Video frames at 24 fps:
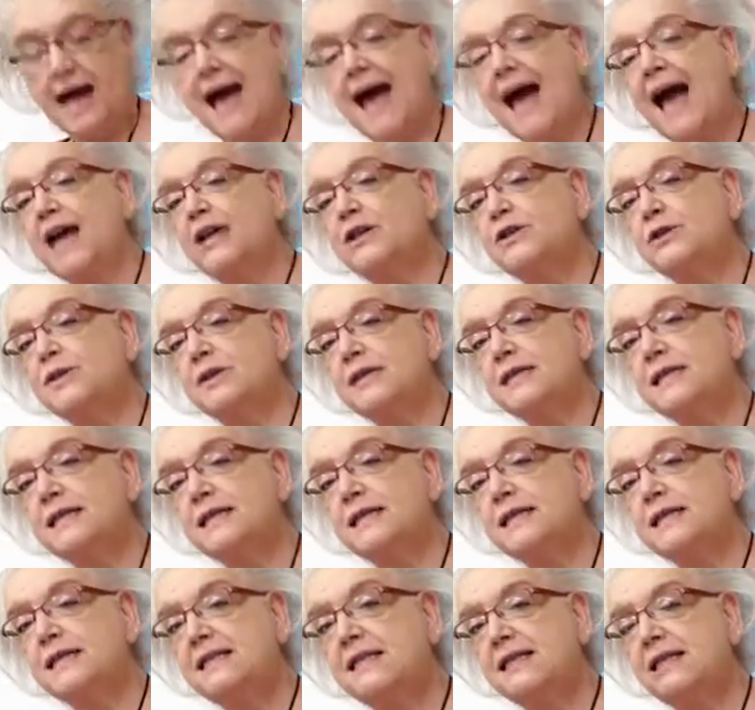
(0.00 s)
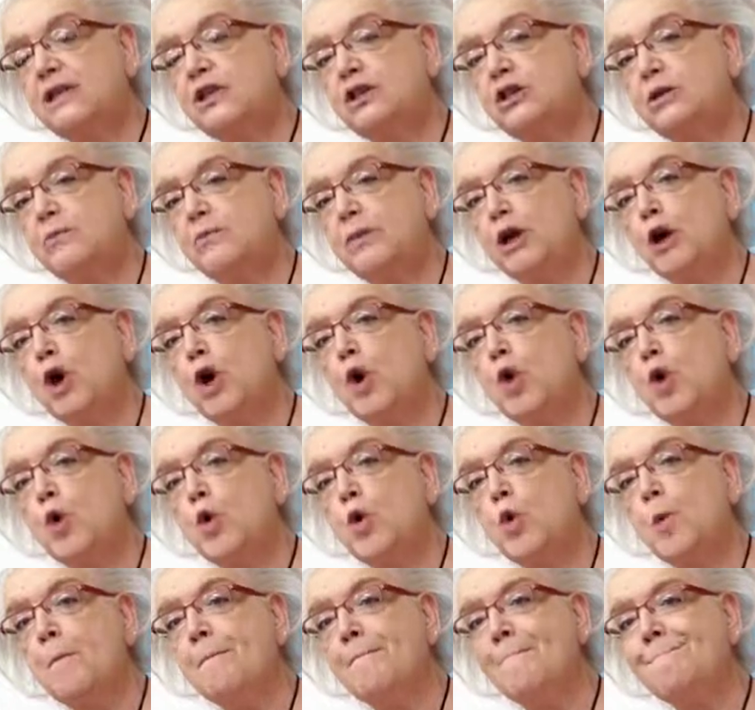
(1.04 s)
Actually, 16 should be
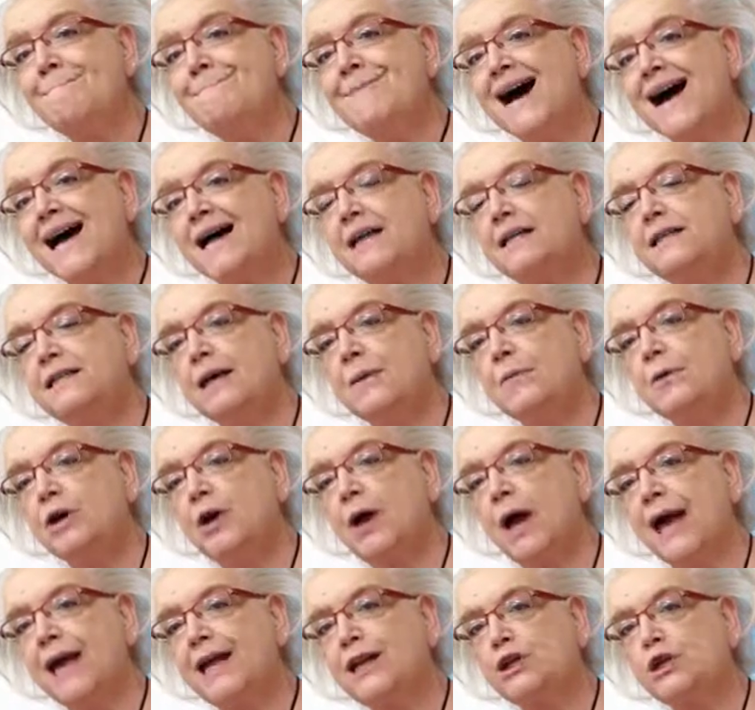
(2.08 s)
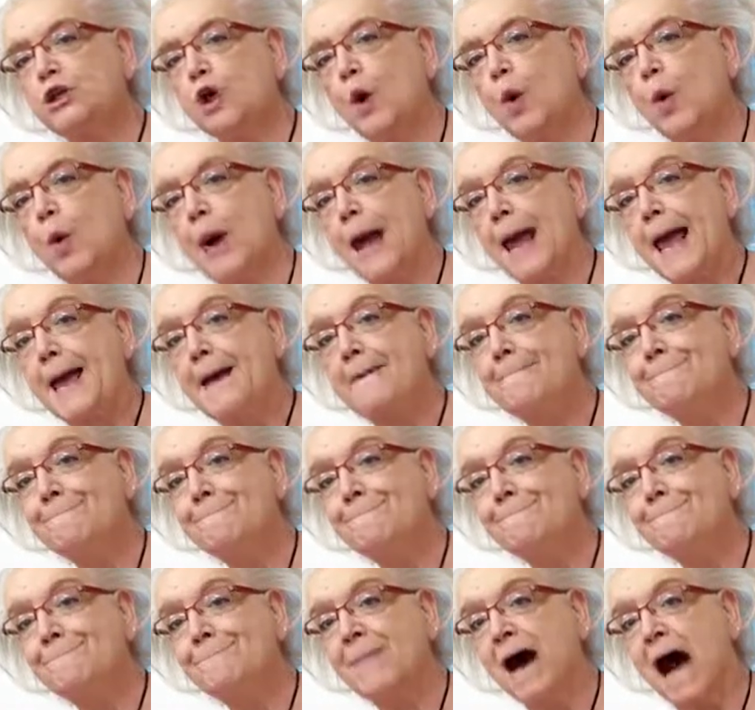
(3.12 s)
whom,
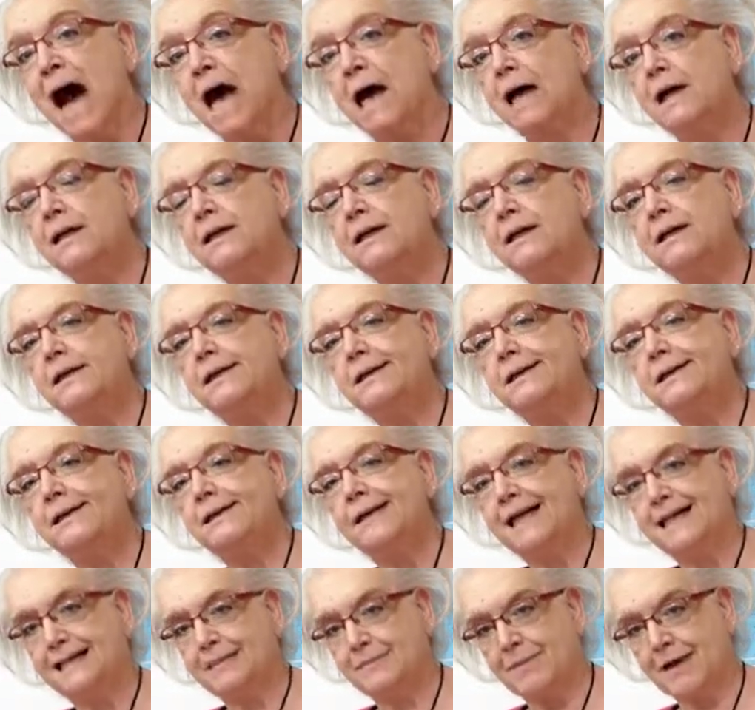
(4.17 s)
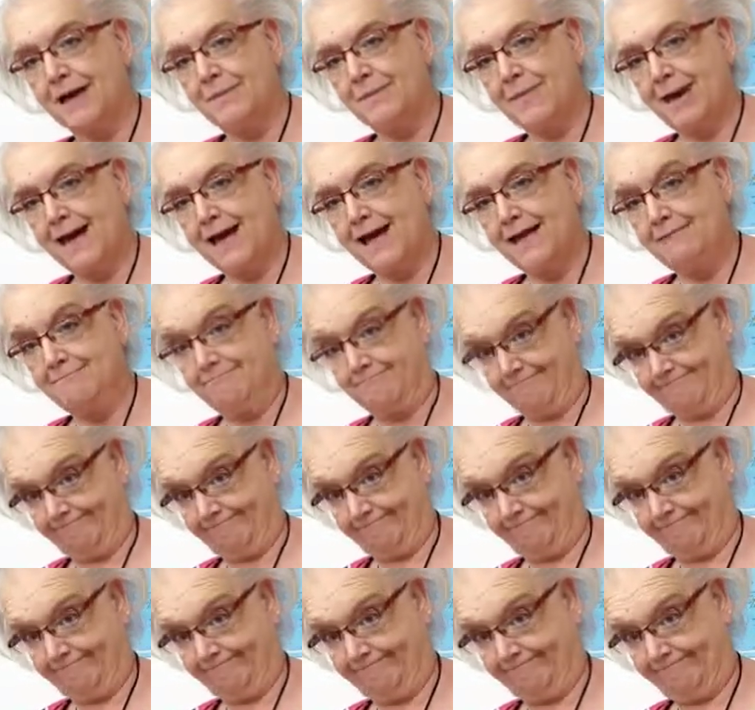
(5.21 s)
W-H-O-M. That's my bad.
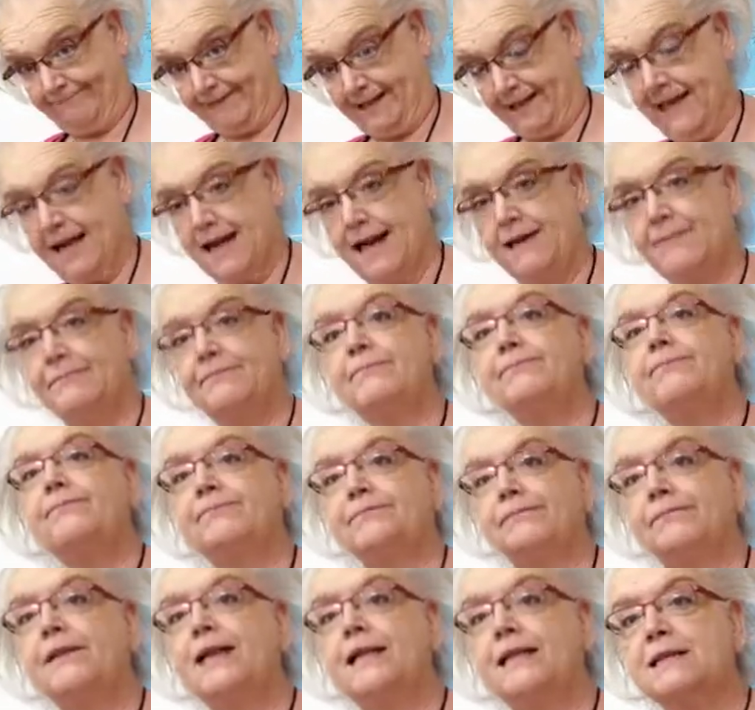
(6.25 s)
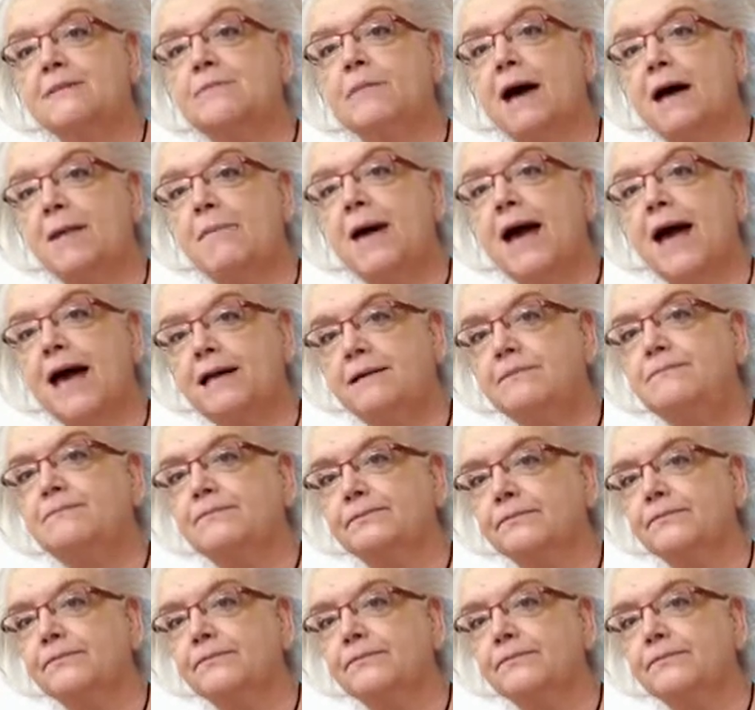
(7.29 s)
Okay, that's my bad.